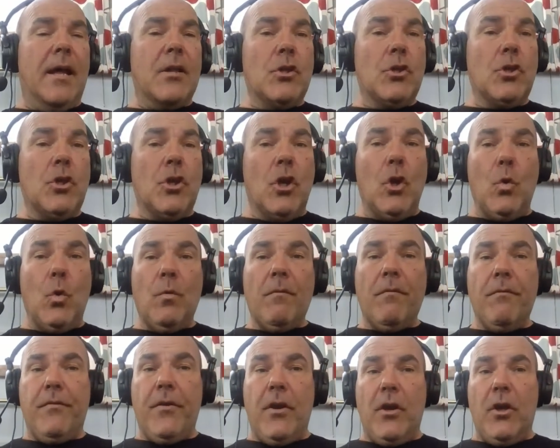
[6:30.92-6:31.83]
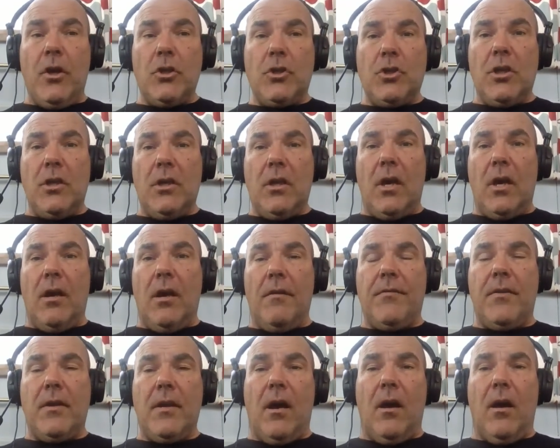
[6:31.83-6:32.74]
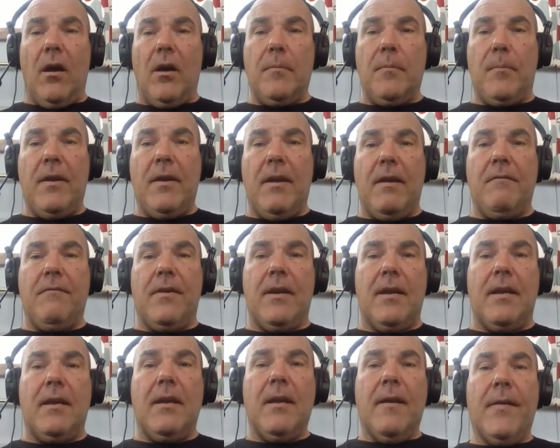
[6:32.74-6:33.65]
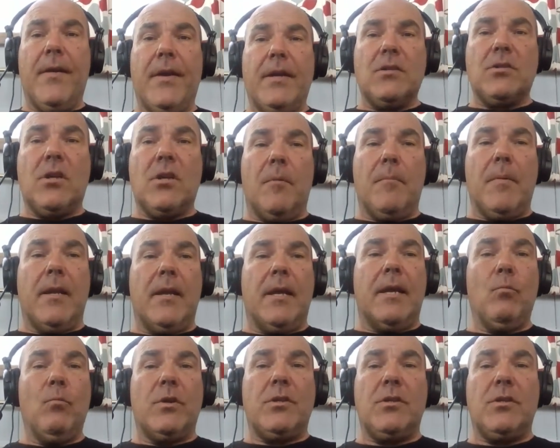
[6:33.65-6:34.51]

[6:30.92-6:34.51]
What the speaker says: new version of the IPv is coming in,